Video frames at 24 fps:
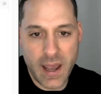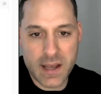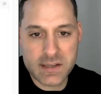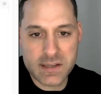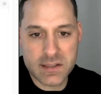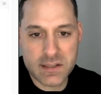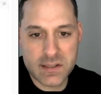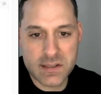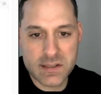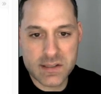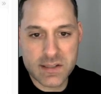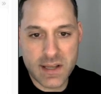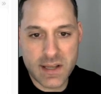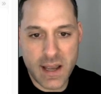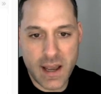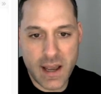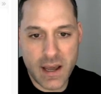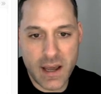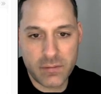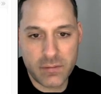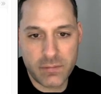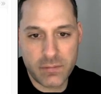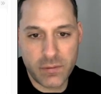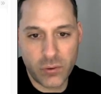ask us to
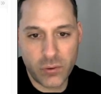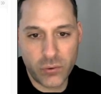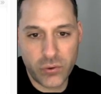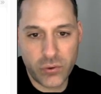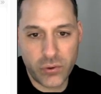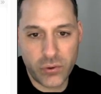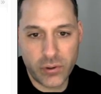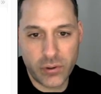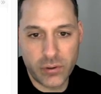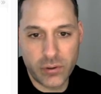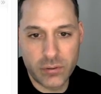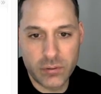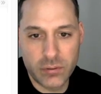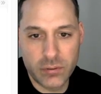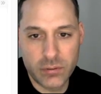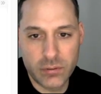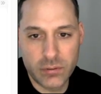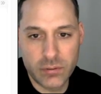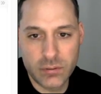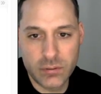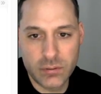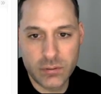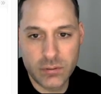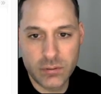add a filter.
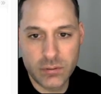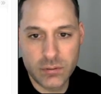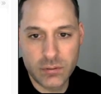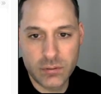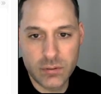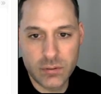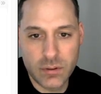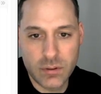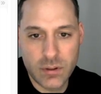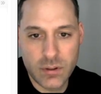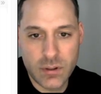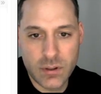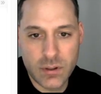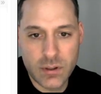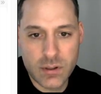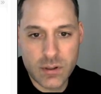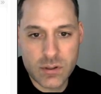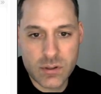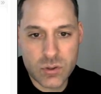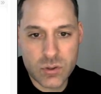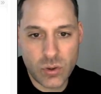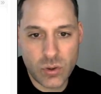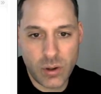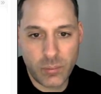
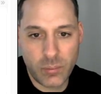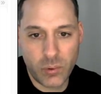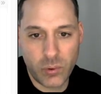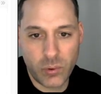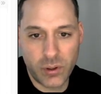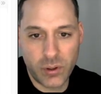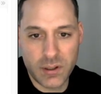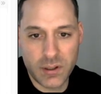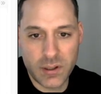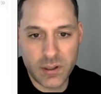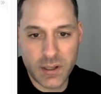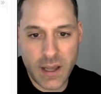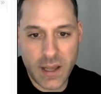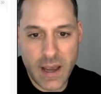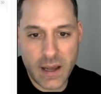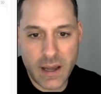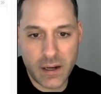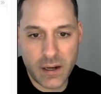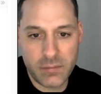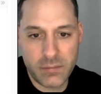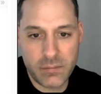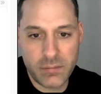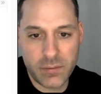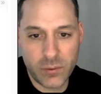So I'm going to
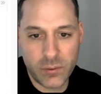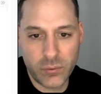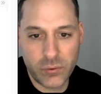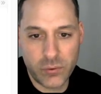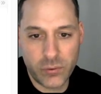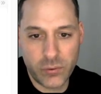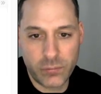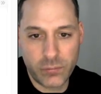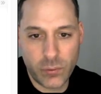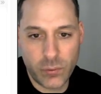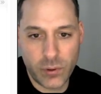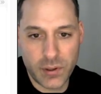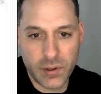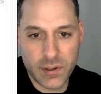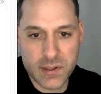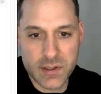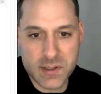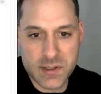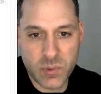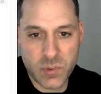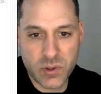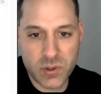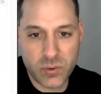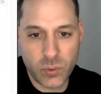add a filter for
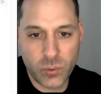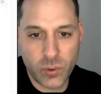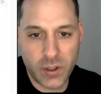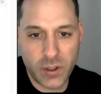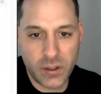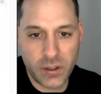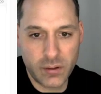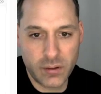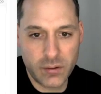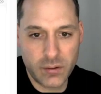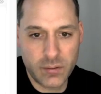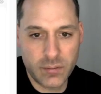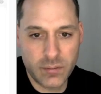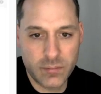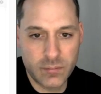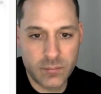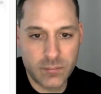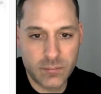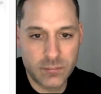is between